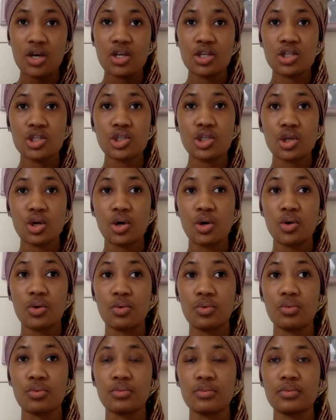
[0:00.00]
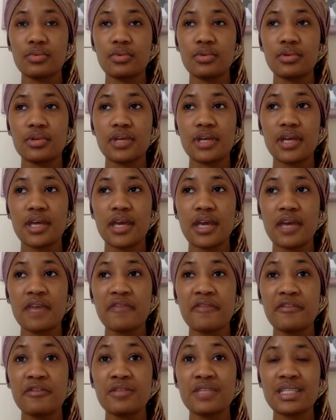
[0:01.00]
So
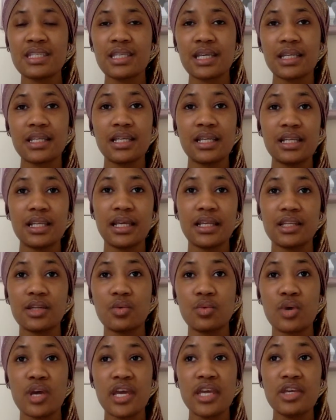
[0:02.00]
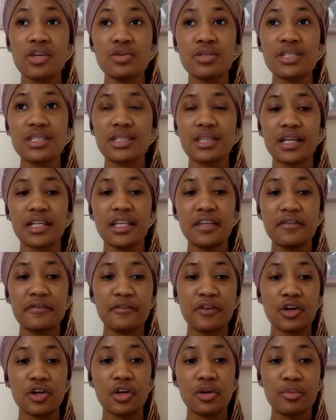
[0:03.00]
if you study the way you study
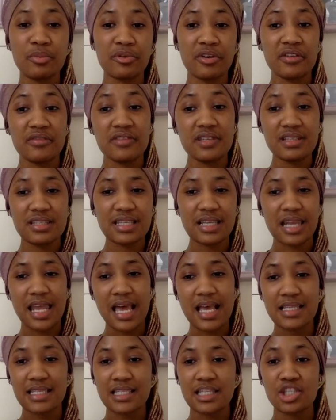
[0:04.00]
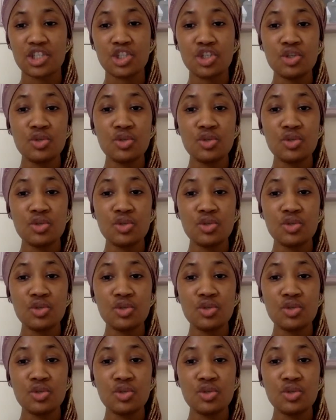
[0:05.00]
for your previous classes,